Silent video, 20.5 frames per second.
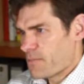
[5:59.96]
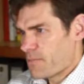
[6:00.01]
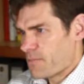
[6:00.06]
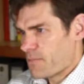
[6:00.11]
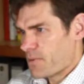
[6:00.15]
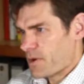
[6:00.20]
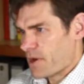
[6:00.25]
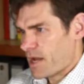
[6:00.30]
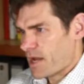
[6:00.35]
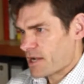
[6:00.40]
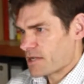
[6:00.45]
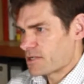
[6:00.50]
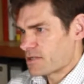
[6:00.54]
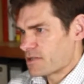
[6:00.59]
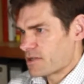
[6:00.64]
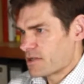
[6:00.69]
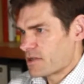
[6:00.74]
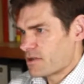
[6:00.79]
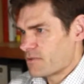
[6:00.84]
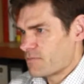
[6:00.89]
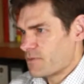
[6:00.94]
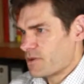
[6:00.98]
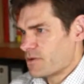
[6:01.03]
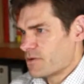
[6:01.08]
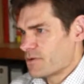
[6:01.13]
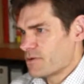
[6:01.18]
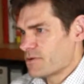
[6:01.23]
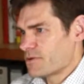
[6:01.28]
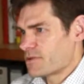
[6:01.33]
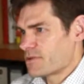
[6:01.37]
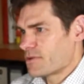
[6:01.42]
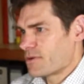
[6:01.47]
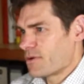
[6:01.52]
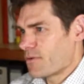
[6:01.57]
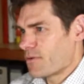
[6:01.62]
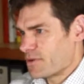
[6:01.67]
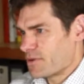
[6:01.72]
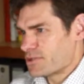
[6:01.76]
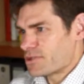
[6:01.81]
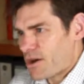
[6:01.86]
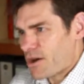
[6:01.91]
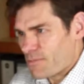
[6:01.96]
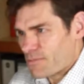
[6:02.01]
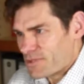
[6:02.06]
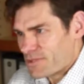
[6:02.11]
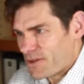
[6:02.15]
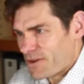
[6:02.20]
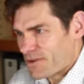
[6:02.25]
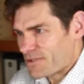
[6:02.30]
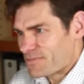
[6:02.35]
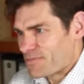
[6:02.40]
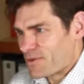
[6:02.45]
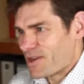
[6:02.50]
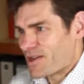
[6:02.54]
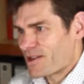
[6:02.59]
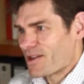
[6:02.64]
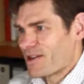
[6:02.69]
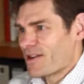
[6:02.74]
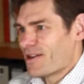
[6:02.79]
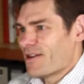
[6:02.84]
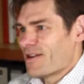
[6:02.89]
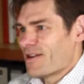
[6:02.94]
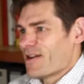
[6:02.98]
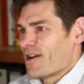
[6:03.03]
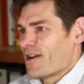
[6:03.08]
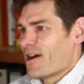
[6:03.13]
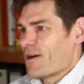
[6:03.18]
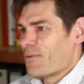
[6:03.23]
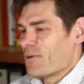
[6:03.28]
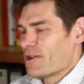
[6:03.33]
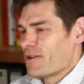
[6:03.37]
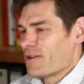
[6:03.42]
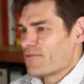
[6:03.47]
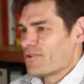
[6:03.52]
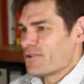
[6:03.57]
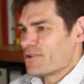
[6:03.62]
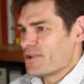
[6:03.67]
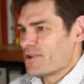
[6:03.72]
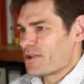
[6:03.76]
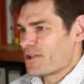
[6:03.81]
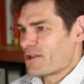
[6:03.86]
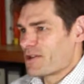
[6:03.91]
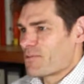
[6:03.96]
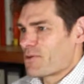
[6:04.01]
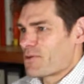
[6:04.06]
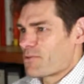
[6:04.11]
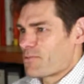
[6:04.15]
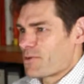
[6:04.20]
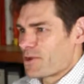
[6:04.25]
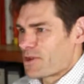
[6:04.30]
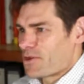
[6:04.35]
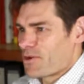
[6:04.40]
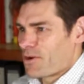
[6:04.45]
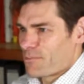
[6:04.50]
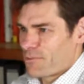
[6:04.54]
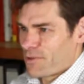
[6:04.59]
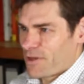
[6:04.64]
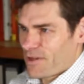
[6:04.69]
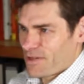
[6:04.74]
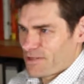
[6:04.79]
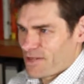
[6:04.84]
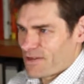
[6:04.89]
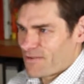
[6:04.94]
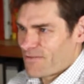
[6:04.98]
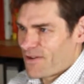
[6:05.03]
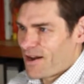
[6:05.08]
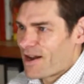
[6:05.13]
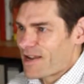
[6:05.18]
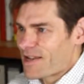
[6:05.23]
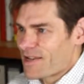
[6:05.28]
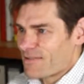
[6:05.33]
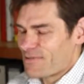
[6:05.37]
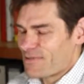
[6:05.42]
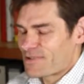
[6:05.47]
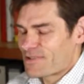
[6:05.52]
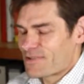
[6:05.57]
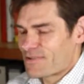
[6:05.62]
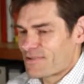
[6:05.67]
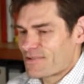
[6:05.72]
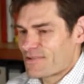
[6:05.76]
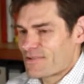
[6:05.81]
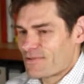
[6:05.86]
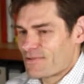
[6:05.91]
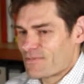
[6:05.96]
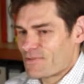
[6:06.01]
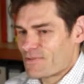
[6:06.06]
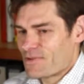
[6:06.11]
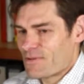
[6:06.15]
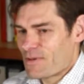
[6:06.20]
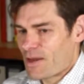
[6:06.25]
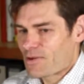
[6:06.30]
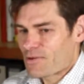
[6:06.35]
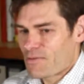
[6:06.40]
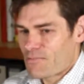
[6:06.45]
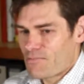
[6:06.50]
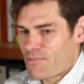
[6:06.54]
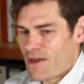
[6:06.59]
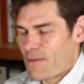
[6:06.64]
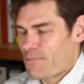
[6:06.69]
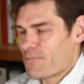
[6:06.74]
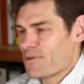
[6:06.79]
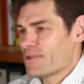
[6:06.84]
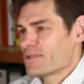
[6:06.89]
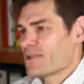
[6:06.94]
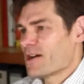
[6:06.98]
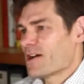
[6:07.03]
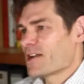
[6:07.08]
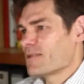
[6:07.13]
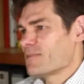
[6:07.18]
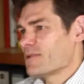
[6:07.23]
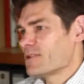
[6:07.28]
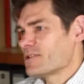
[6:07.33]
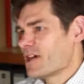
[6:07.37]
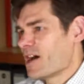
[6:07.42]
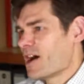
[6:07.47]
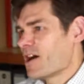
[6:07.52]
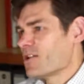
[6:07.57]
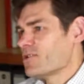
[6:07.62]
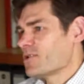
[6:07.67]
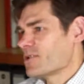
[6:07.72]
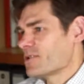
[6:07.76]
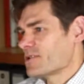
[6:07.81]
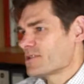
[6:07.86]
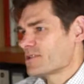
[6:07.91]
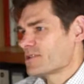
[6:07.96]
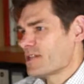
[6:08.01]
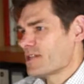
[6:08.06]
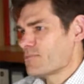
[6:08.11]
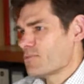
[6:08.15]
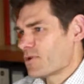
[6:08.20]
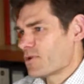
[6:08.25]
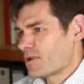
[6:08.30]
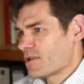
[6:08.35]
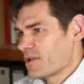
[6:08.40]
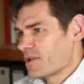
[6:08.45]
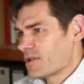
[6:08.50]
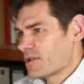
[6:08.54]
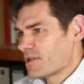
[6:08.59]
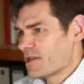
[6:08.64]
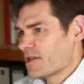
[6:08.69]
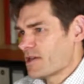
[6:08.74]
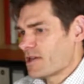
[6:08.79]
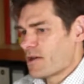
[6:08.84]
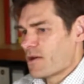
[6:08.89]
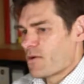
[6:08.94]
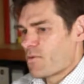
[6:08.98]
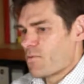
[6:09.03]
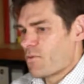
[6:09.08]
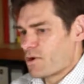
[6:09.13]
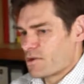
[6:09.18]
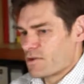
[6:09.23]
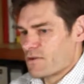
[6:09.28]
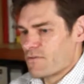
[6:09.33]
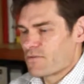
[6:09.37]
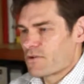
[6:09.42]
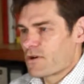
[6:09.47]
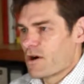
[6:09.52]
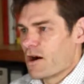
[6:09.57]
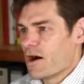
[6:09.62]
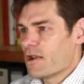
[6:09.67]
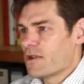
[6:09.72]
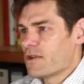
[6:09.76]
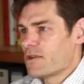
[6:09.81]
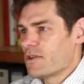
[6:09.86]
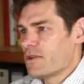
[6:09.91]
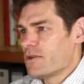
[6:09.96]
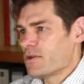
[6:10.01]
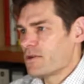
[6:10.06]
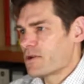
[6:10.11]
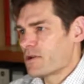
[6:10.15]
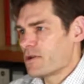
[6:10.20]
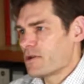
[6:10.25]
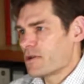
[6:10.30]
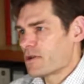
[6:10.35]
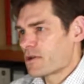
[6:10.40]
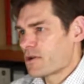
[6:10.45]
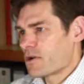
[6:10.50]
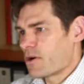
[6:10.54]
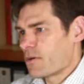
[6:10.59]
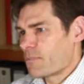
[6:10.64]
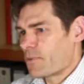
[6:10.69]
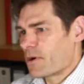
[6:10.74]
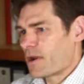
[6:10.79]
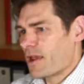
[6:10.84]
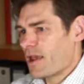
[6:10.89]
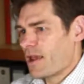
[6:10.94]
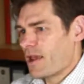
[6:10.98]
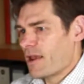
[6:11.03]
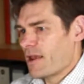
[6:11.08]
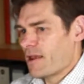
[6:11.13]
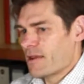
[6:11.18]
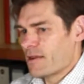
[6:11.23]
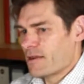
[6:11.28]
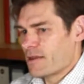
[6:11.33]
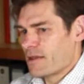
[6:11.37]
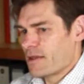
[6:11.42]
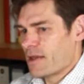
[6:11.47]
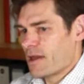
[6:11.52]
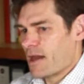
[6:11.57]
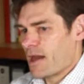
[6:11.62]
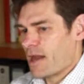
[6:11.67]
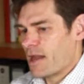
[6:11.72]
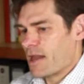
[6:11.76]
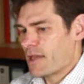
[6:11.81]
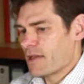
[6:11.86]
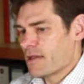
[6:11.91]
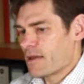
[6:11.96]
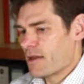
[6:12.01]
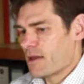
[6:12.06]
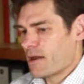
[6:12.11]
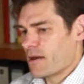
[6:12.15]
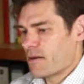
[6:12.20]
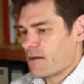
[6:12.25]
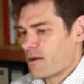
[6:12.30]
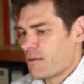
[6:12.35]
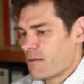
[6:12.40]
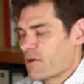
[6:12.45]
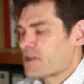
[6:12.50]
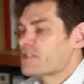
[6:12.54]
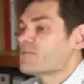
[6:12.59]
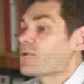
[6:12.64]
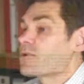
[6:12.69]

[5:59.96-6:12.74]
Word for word: but actually could be used on the job, so to speak, whenever you're dealing with a really complex set of arguments. To be able to map these arguments out, you can see more clearly what you've got, you can comprehend a much